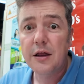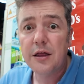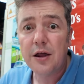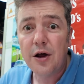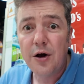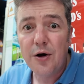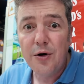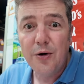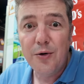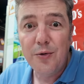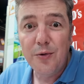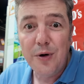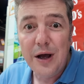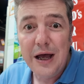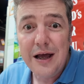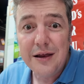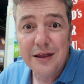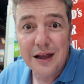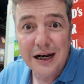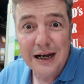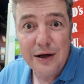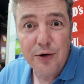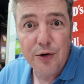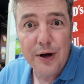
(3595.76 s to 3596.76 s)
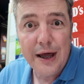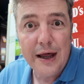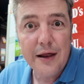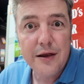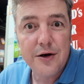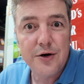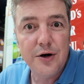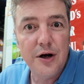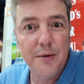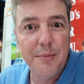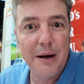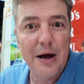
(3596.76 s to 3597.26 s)
So here's a little
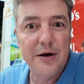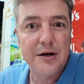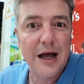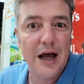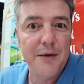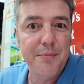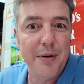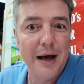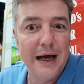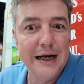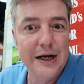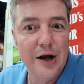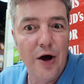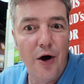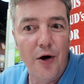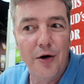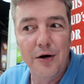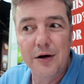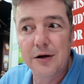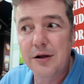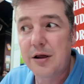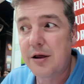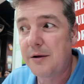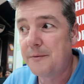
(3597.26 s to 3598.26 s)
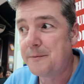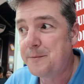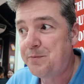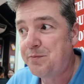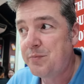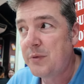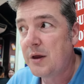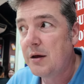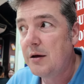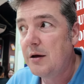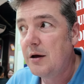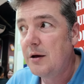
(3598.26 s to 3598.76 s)
history about Dai Pai Dong.
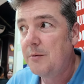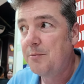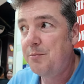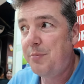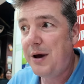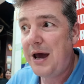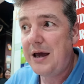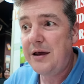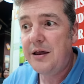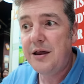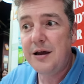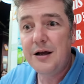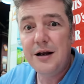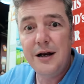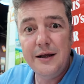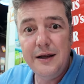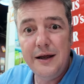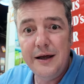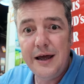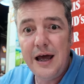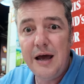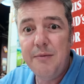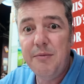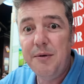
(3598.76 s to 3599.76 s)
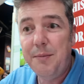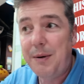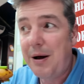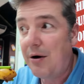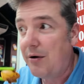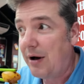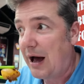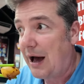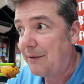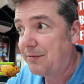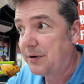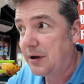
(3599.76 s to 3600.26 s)
Basically, they came
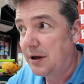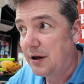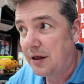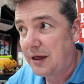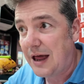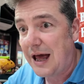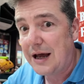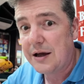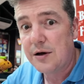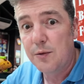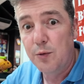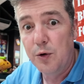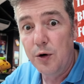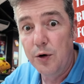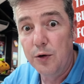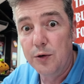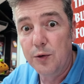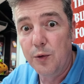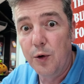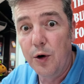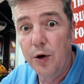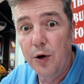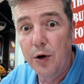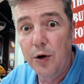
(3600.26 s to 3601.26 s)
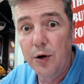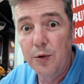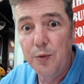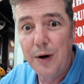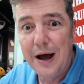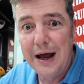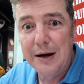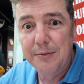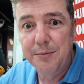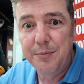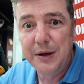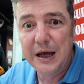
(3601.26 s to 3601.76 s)
about after the Second World War
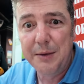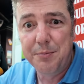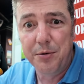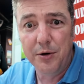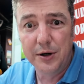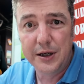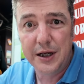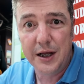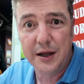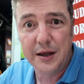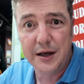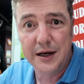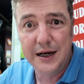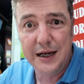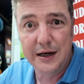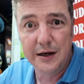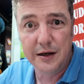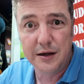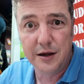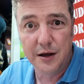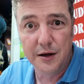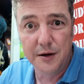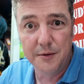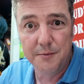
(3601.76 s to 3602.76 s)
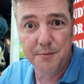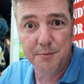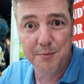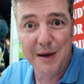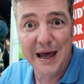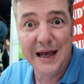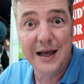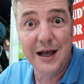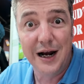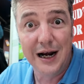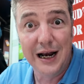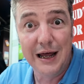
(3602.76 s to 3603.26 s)
when people just needed to
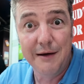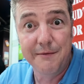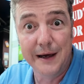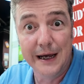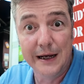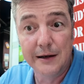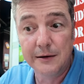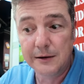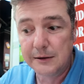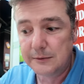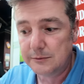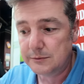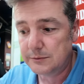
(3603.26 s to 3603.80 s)
make a living.